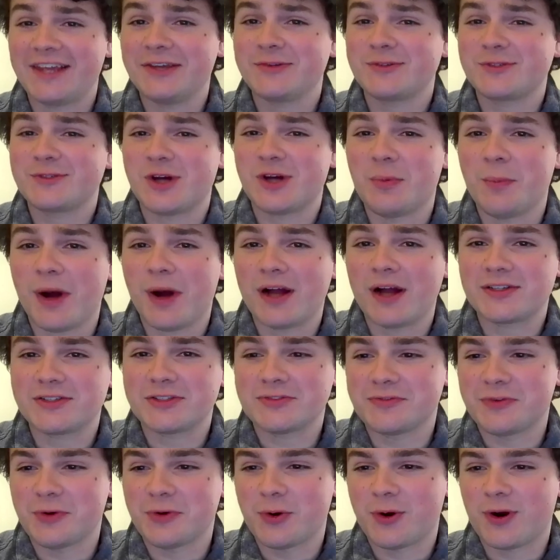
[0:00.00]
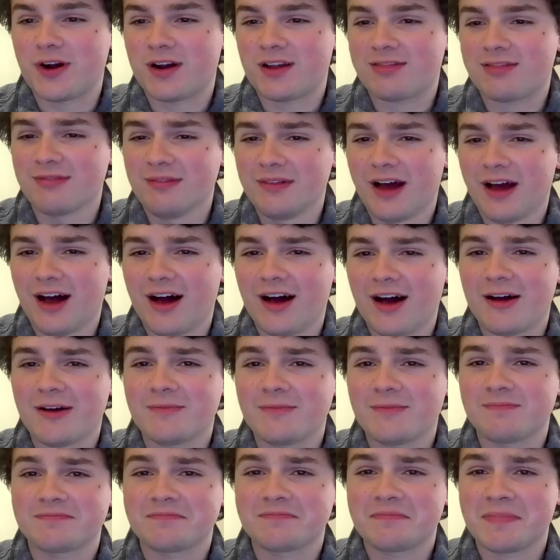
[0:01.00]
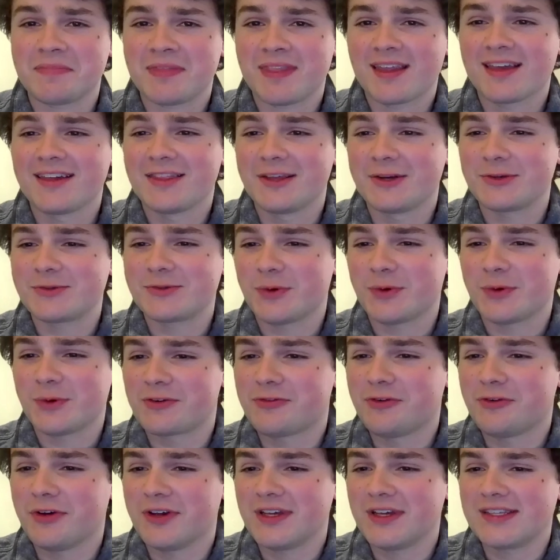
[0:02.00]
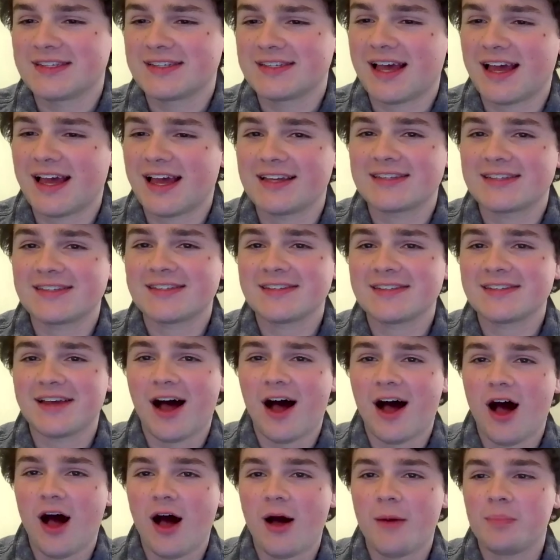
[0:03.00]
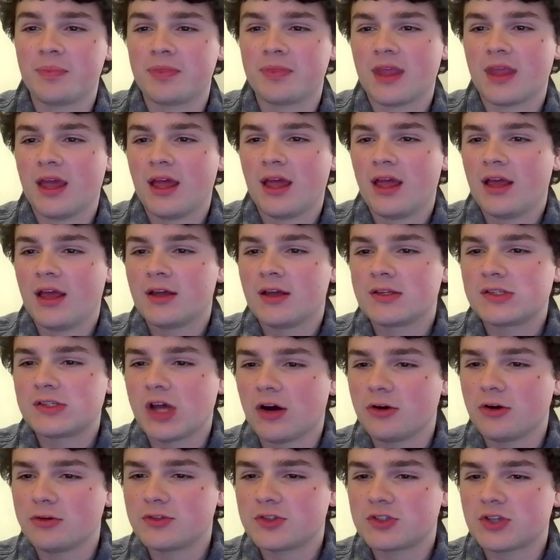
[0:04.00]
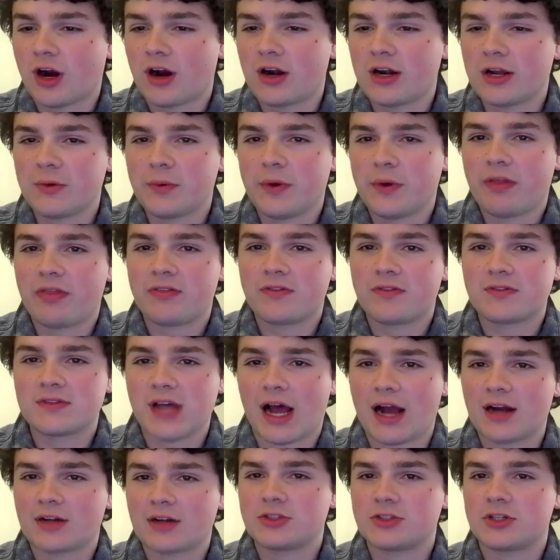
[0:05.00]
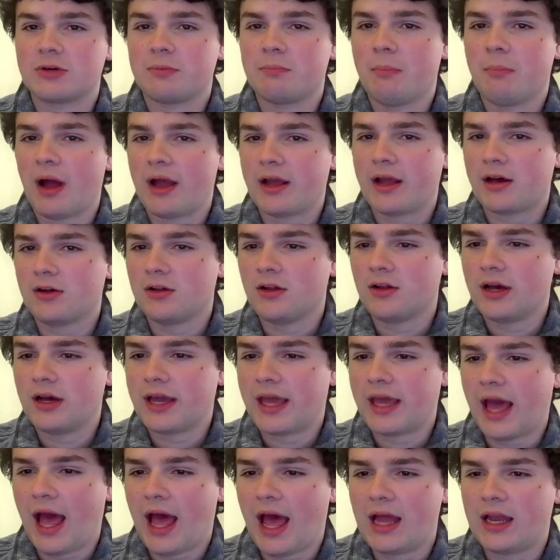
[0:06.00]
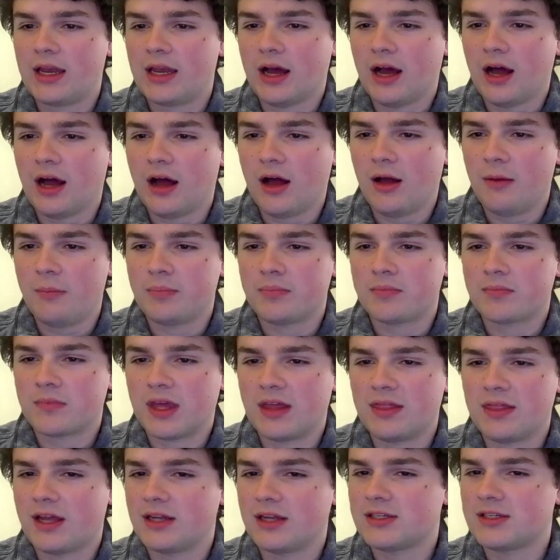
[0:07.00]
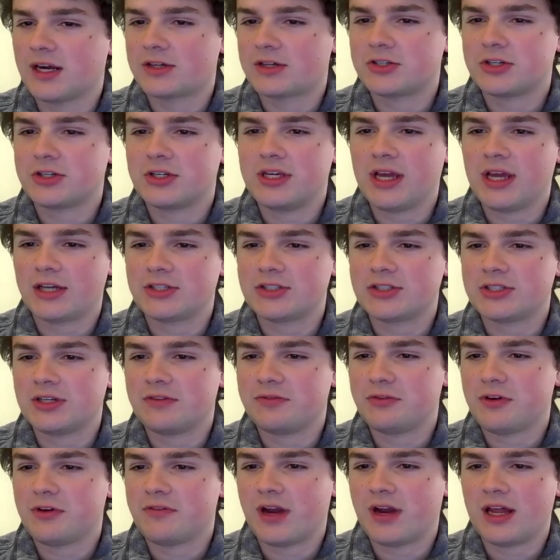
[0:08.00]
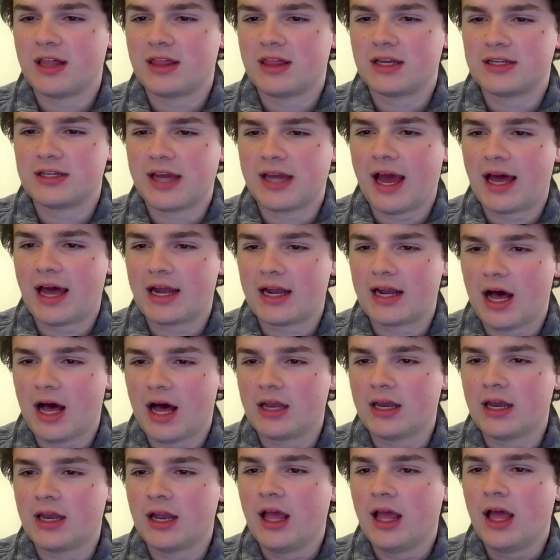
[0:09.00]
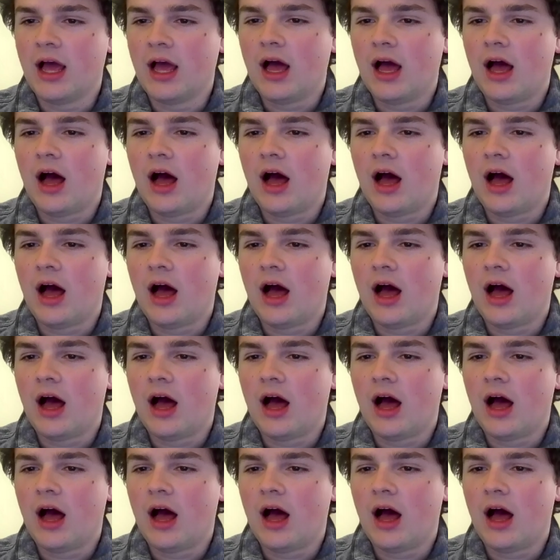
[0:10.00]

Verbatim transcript: thank you so much for um, those wonderful insights. Um, so starting with Dr. Michael again, um, and then Dr. Keyashian, if you have anything to add on,